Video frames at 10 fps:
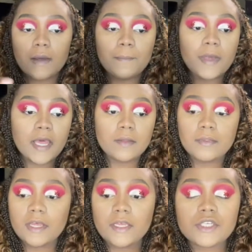Putty
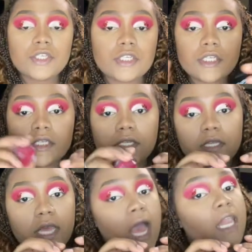blush.
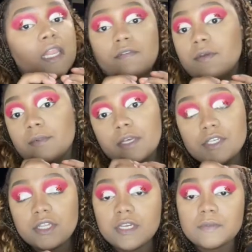I love their blush.
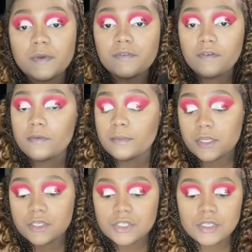That is my favorite
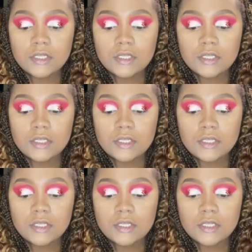blush.